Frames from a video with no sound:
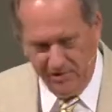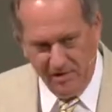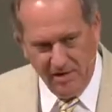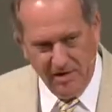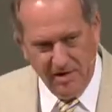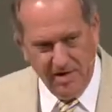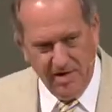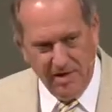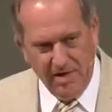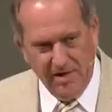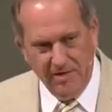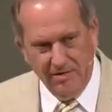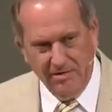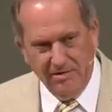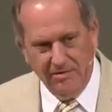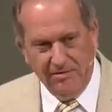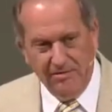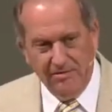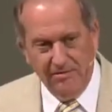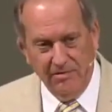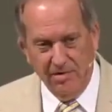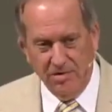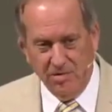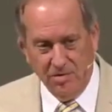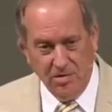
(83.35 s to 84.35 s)
they allowed
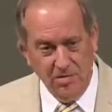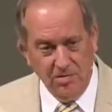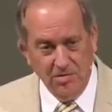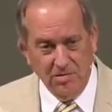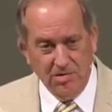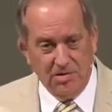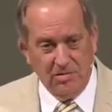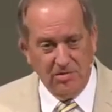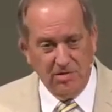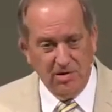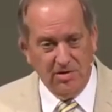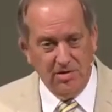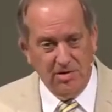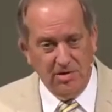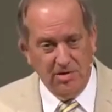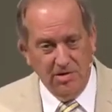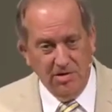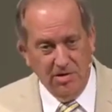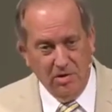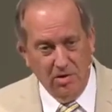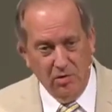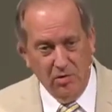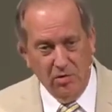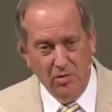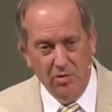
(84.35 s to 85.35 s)
the Jews to return
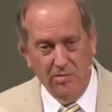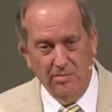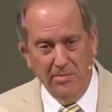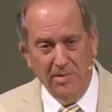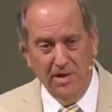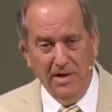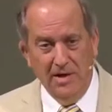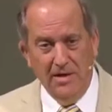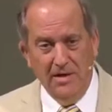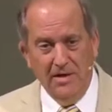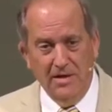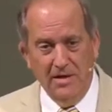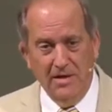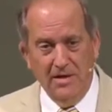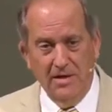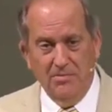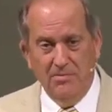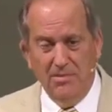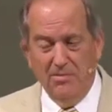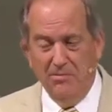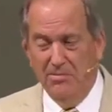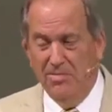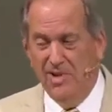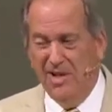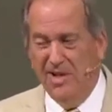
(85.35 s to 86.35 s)
home. Many did,
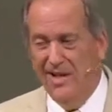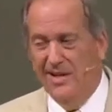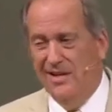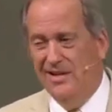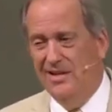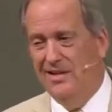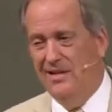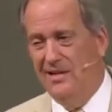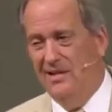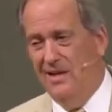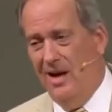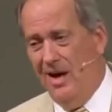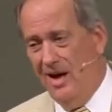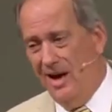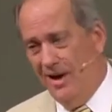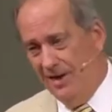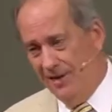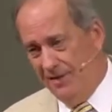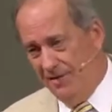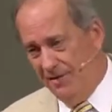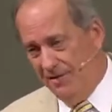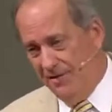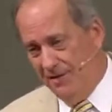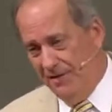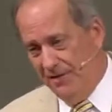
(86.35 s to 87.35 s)
but many did
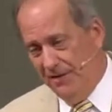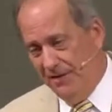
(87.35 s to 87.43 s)
not.